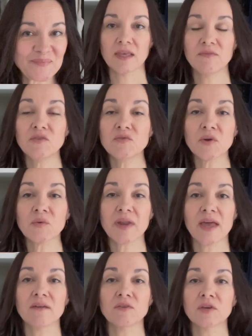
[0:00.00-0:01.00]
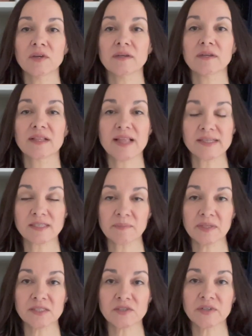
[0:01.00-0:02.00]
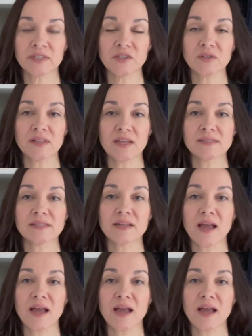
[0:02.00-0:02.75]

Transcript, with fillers: If you don't have a good classic blazer in your closet,